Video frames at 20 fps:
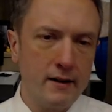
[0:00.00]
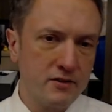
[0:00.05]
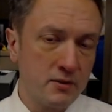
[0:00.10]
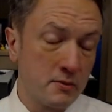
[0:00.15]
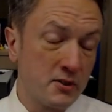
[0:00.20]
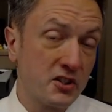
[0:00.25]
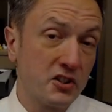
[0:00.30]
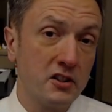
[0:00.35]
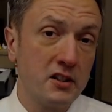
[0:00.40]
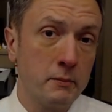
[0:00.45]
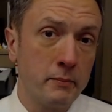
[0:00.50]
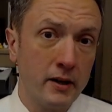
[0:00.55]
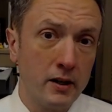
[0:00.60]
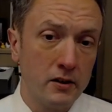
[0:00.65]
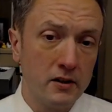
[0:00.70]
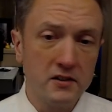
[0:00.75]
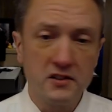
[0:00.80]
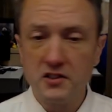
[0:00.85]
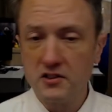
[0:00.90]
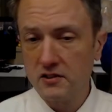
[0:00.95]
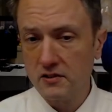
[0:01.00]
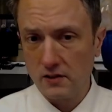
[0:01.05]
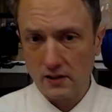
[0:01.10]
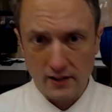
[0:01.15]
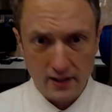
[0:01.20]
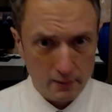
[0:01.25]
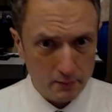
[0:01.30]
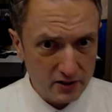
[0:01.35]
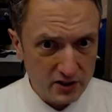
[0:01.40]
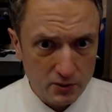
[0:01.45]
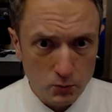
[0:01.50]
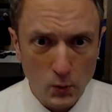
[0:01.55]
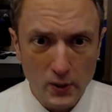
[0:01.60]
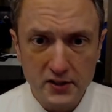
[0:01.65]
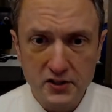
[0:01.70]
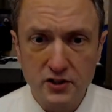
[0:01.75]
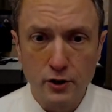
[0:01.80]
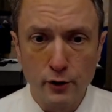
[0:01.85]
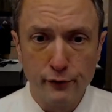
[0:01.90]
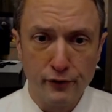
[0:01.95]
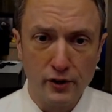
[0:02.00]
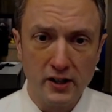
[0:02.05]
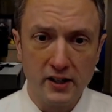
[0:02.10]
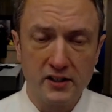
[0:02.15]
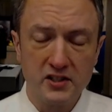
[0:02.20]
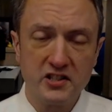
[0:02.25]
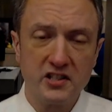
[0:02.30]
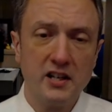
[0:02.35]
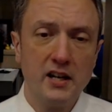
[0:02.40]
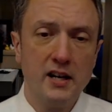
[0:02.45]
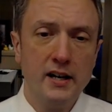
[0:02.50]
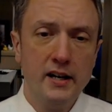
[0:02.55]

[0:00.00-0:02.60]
some sleet pellets, there can be some wet snowflakes,